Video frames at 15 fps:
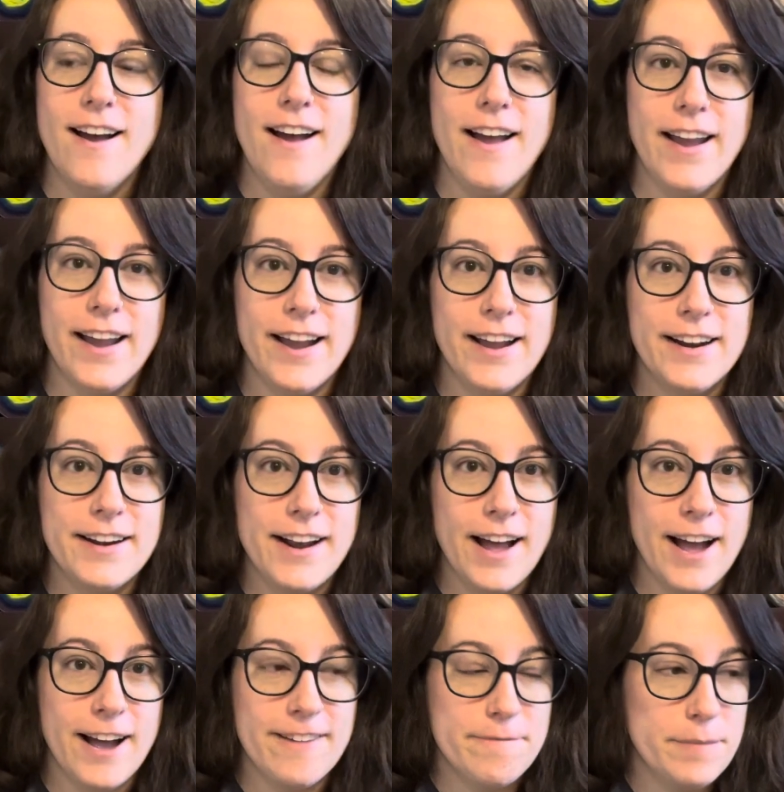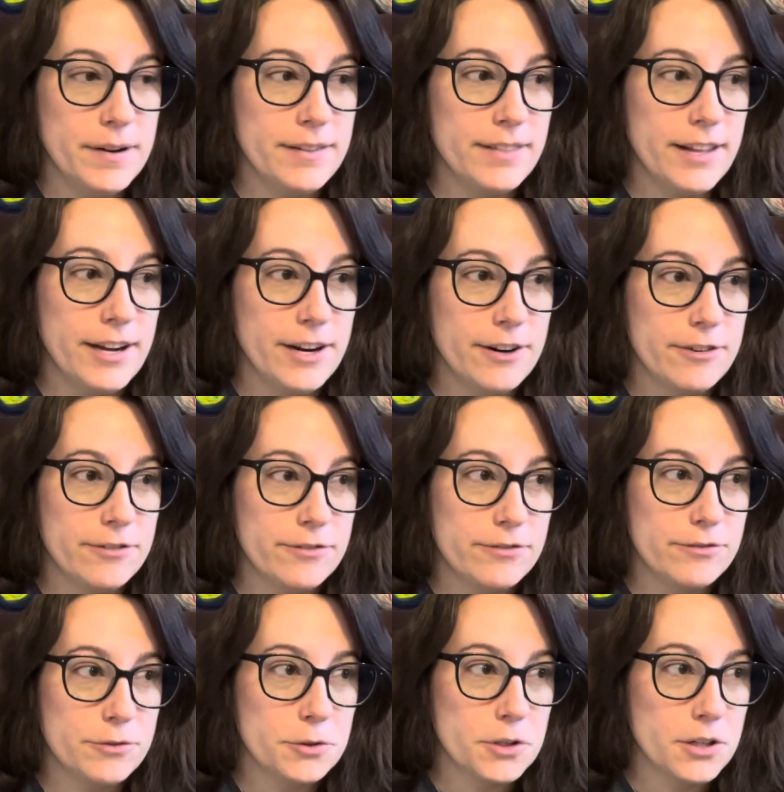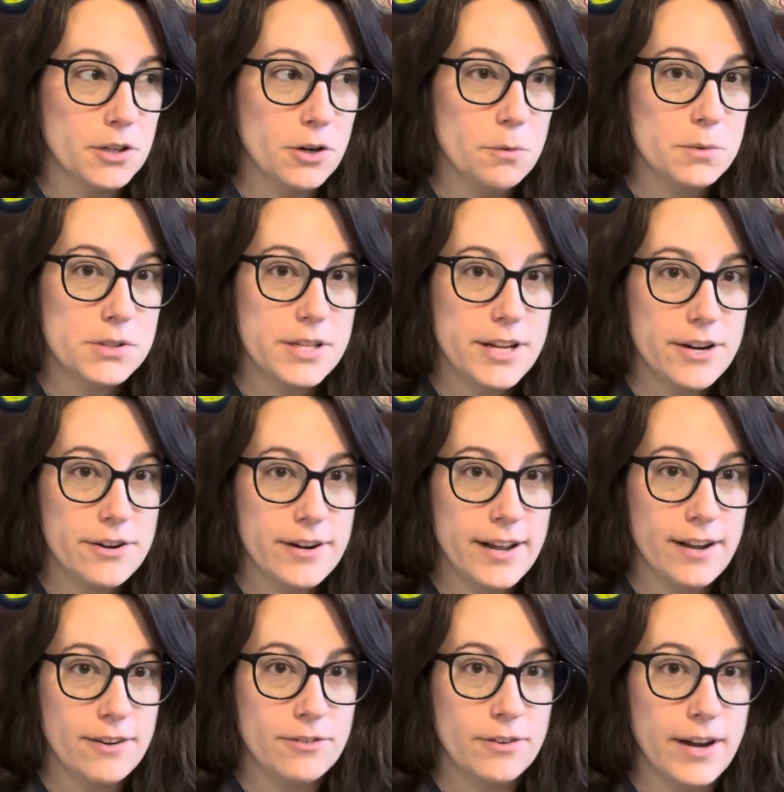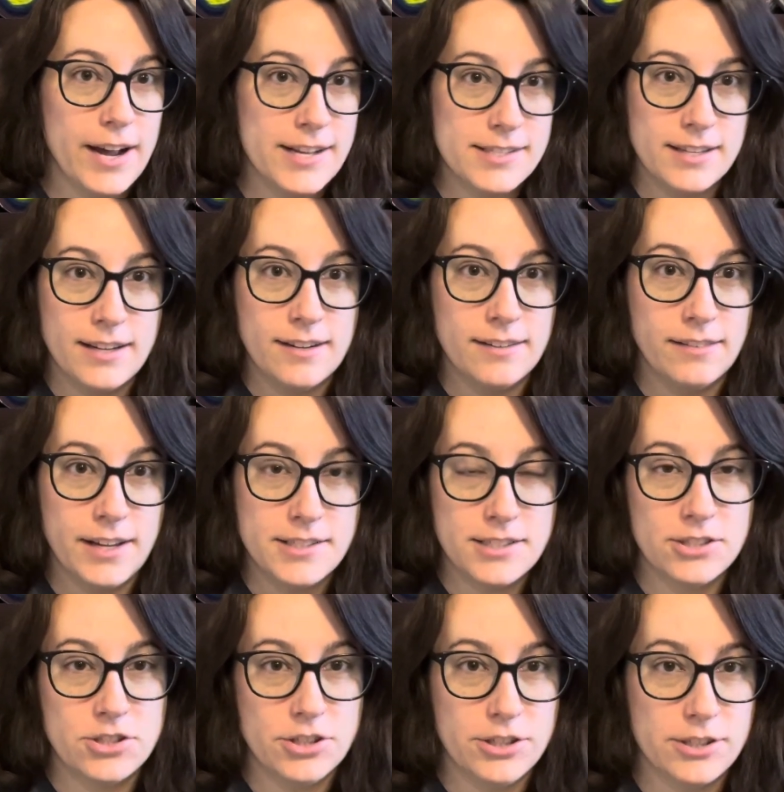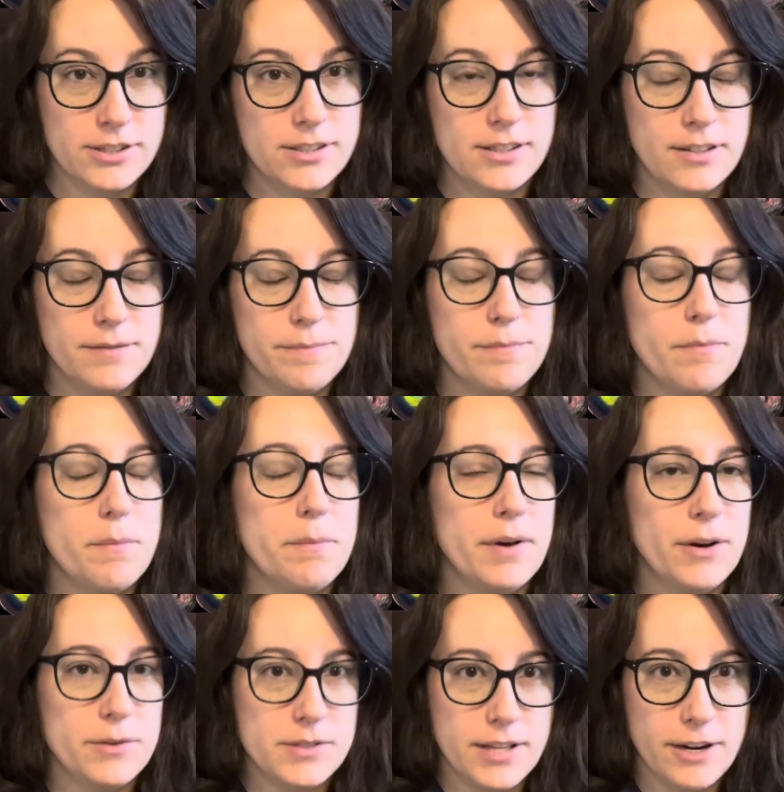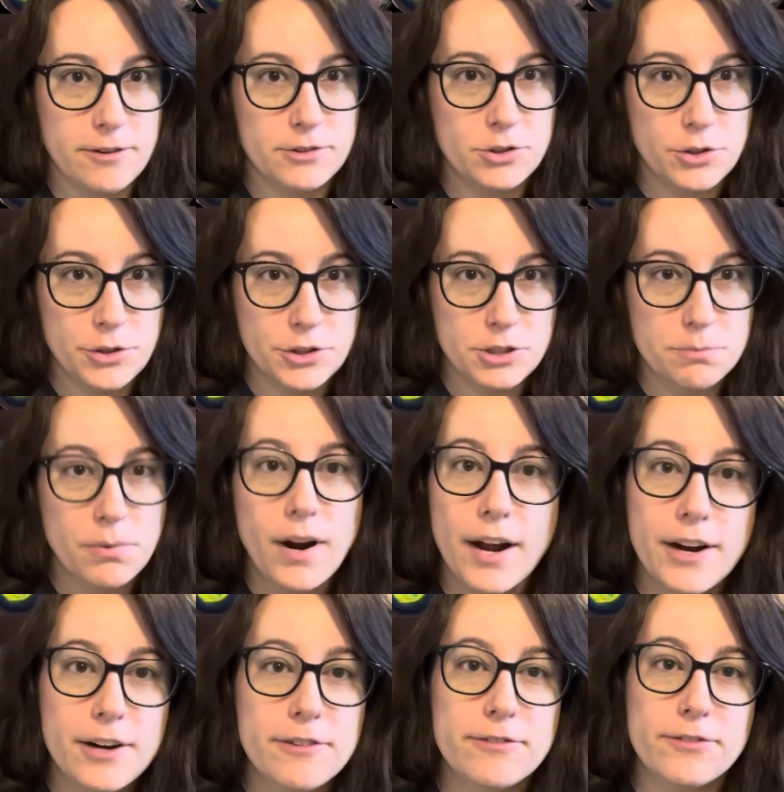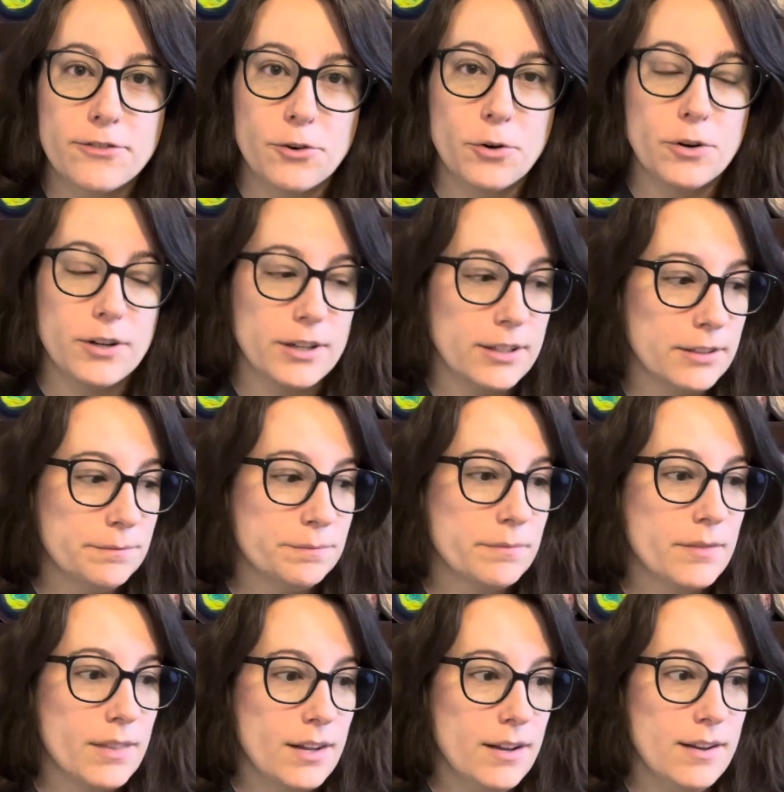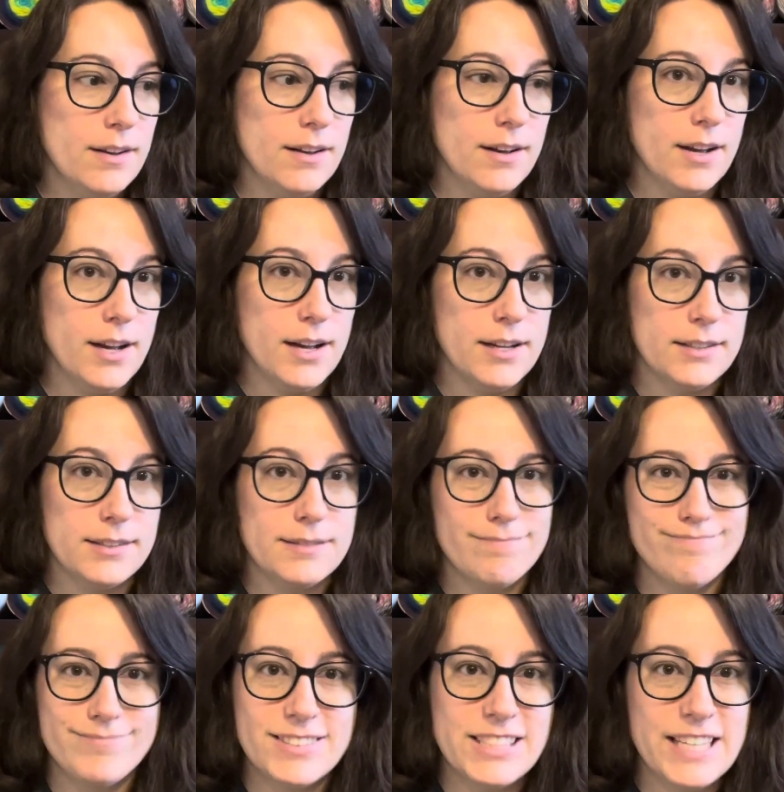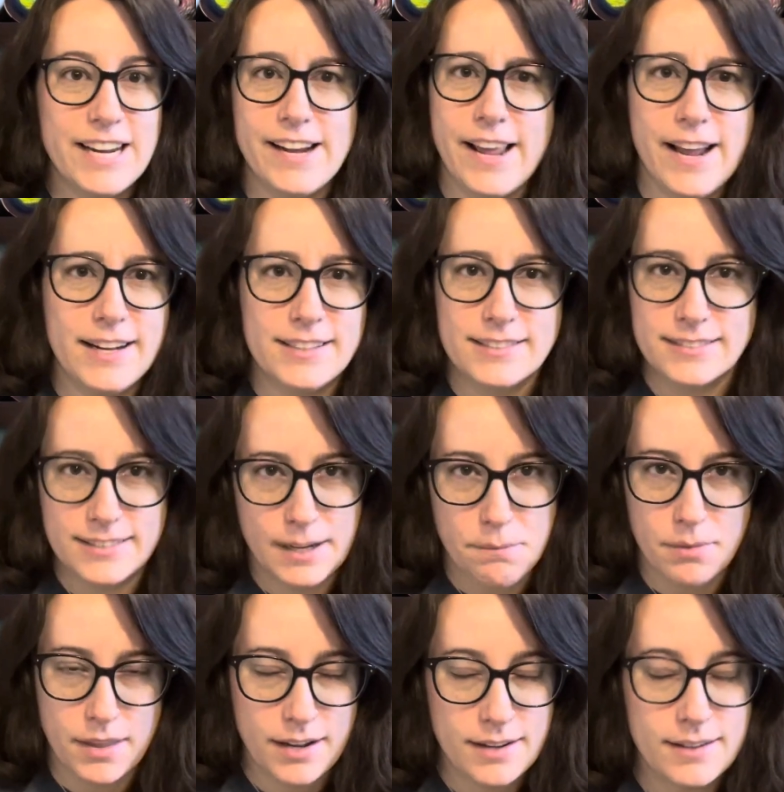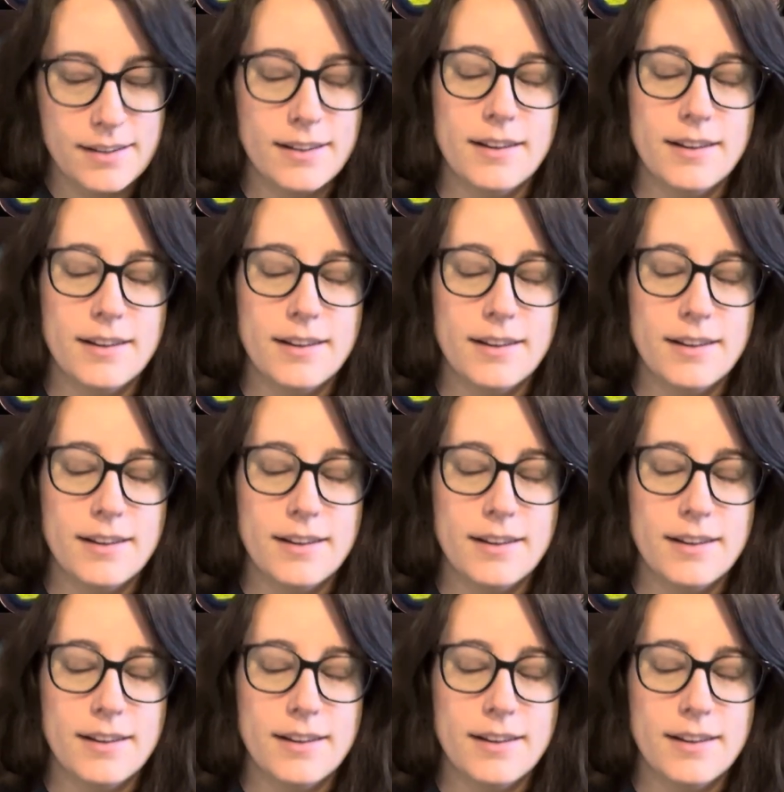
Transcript: And I've been there for almost a year now as a licensed nurse. But I was there two years prior for uh, a CNA type thing.